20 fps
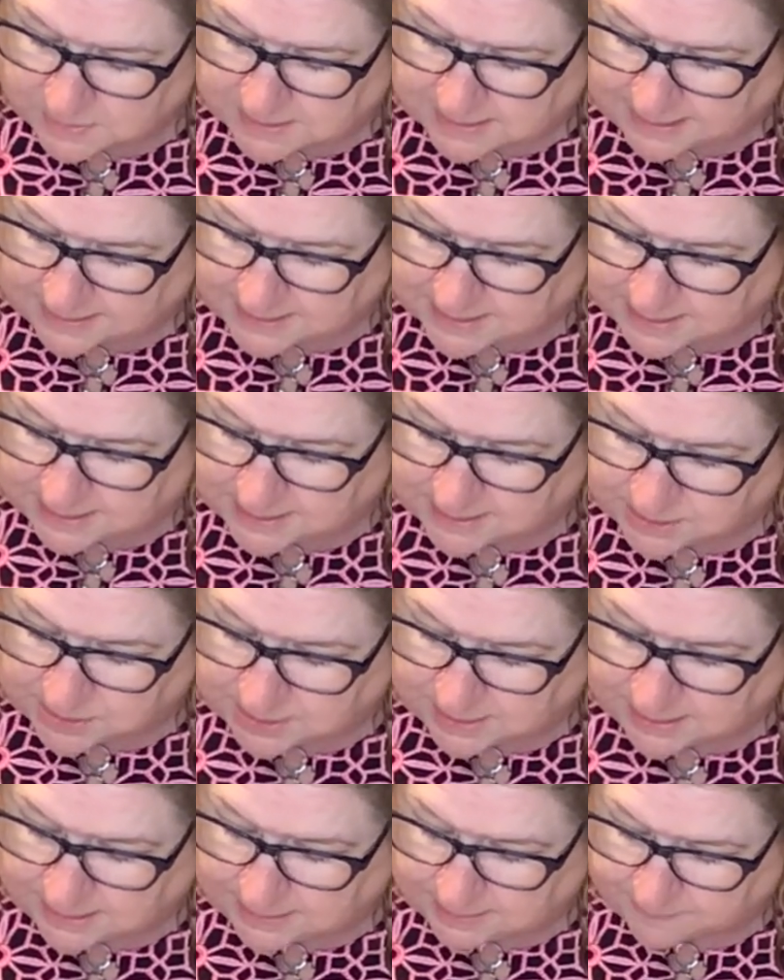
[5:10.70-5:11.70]
that kind of
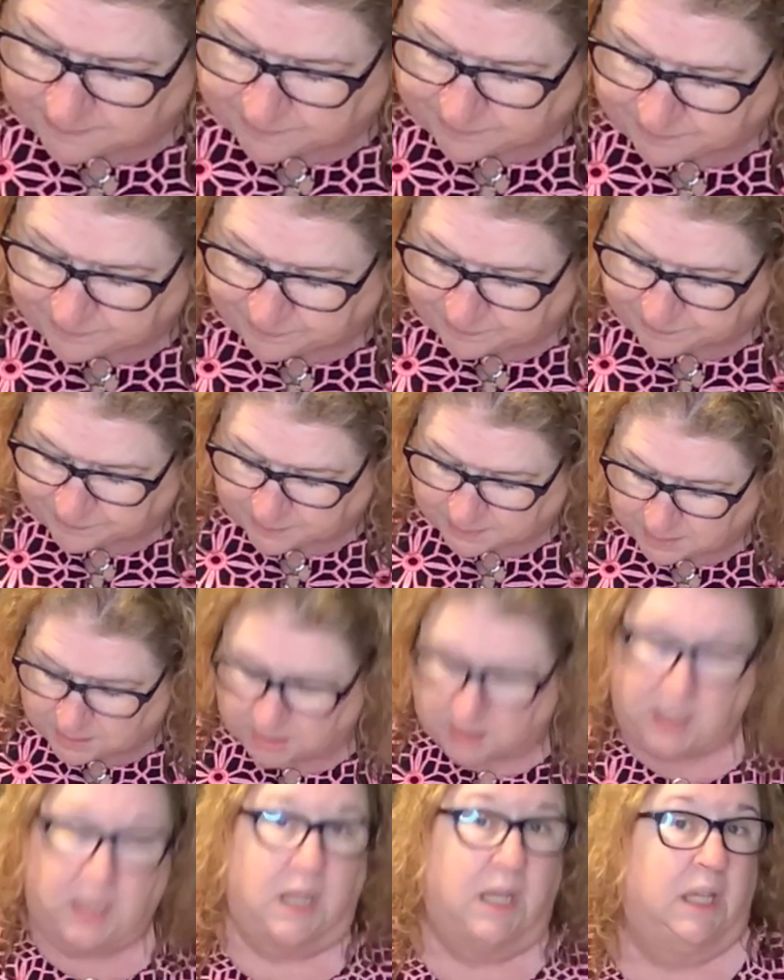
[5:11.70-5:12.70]
thing.
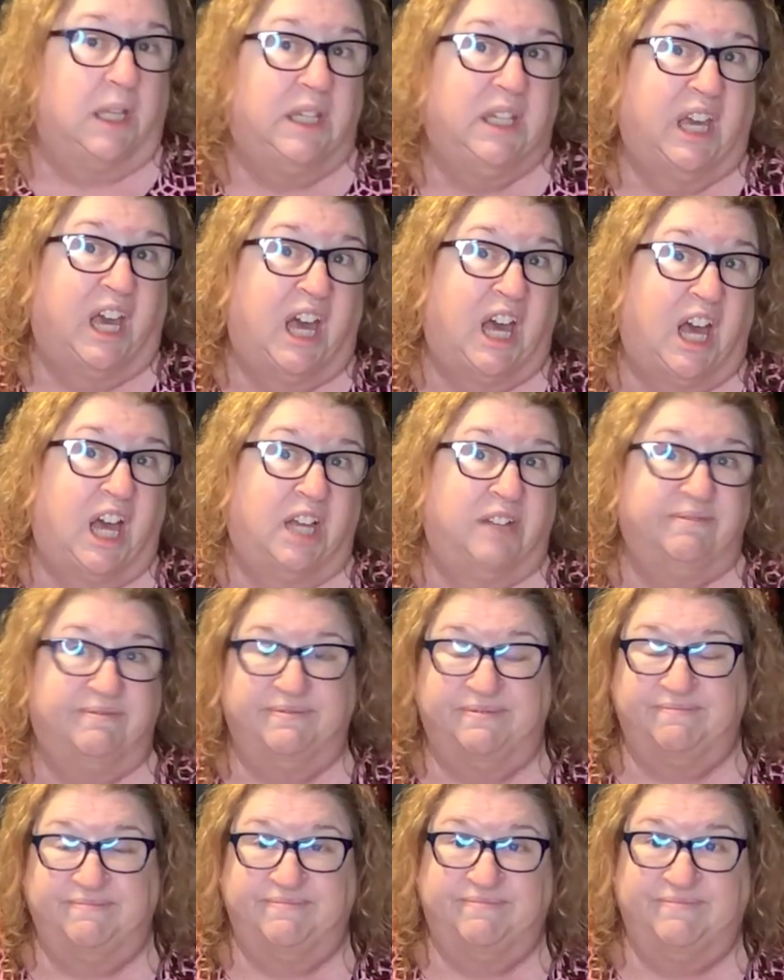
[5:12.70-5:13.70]
Yeah,
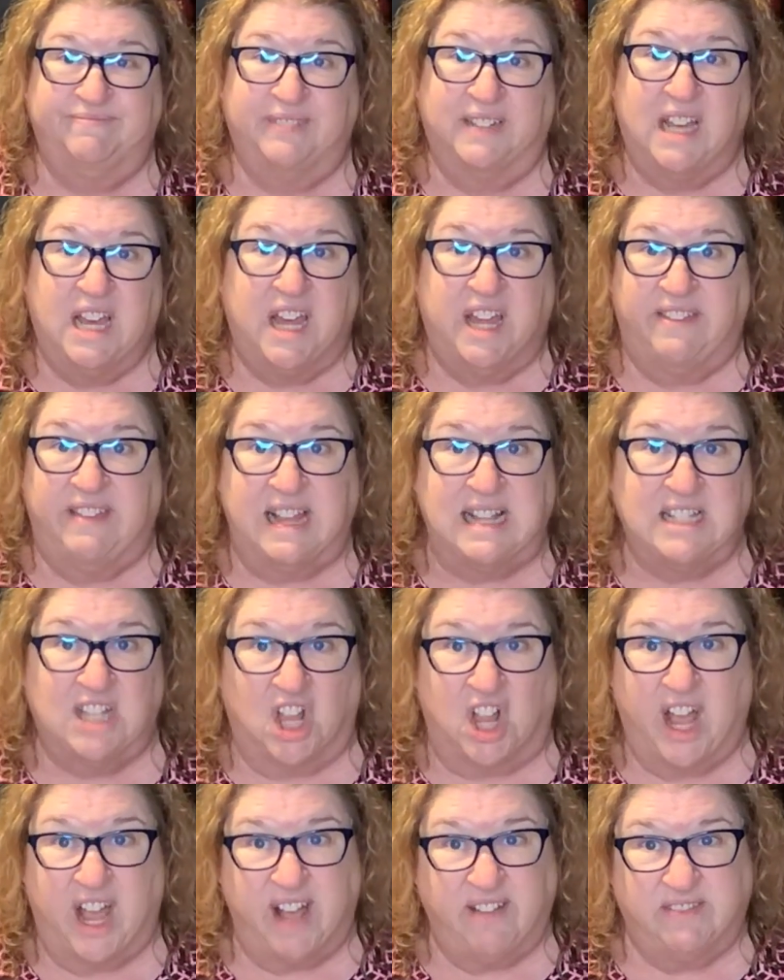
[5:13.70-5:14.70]
that's
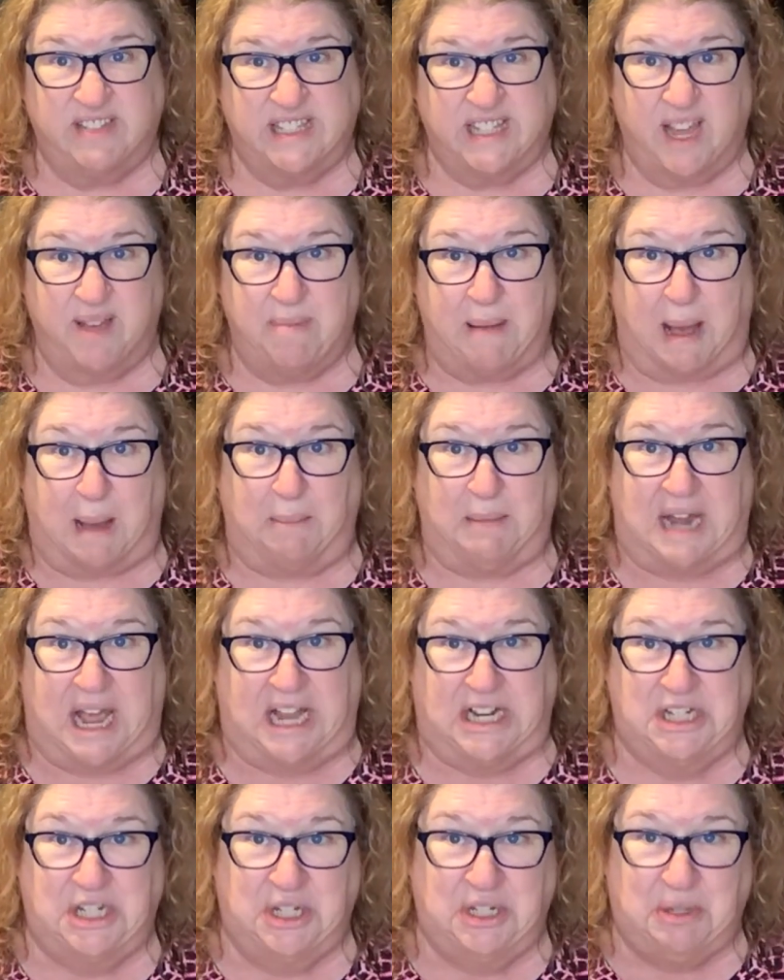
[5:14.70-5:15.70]
all I have to say about
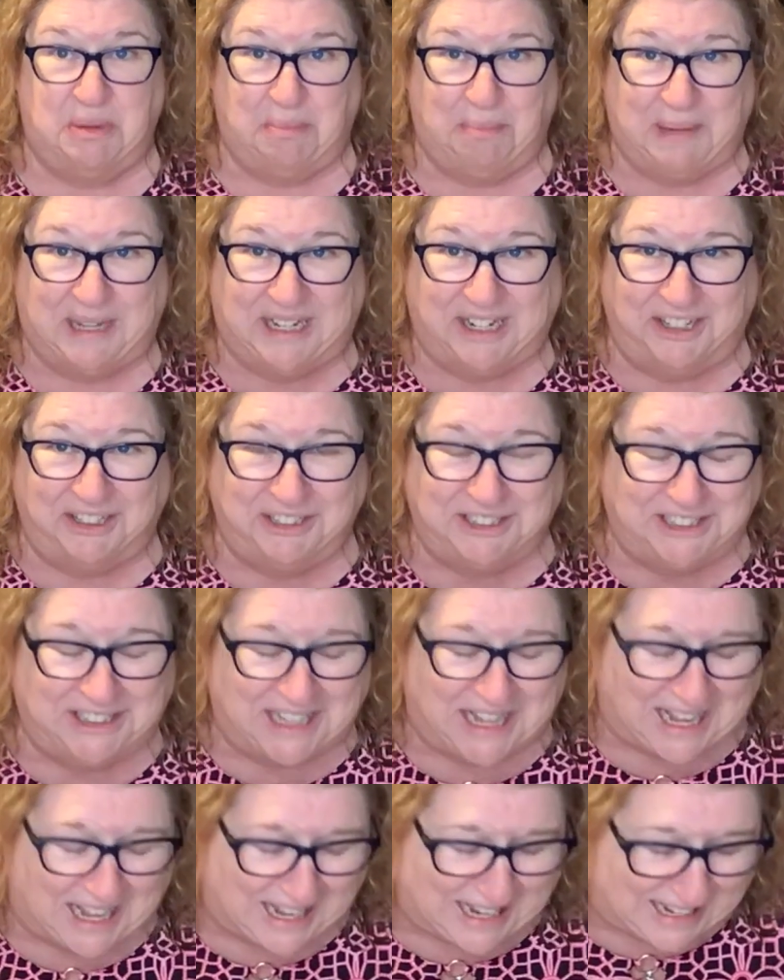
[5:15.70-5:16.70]
National Beard
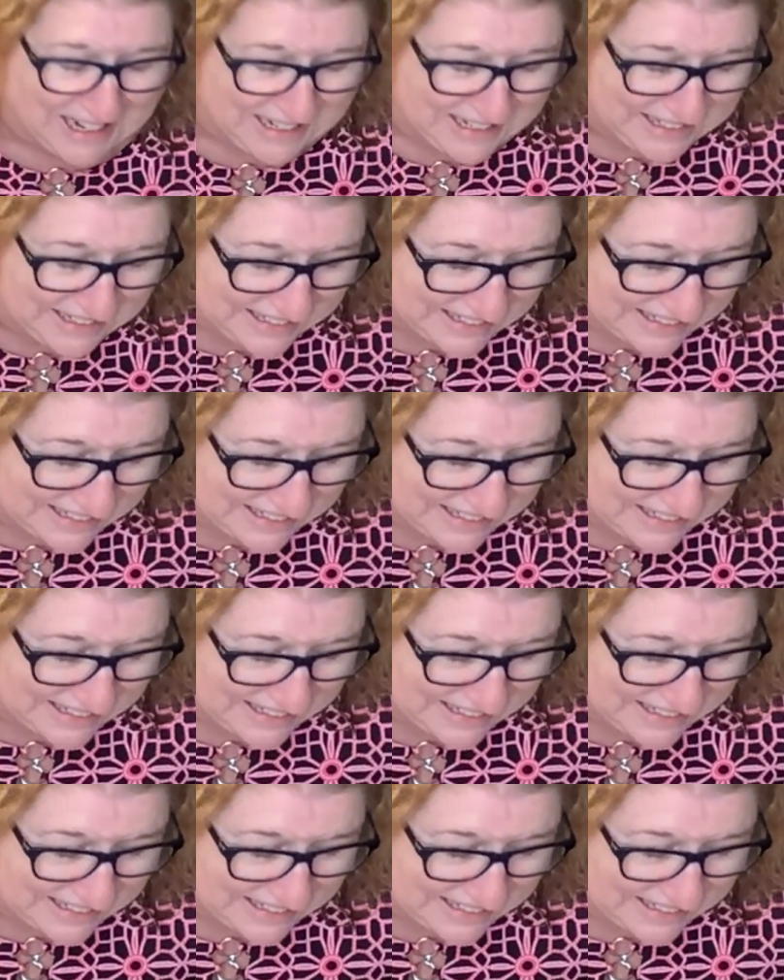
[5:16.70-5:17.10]
Day.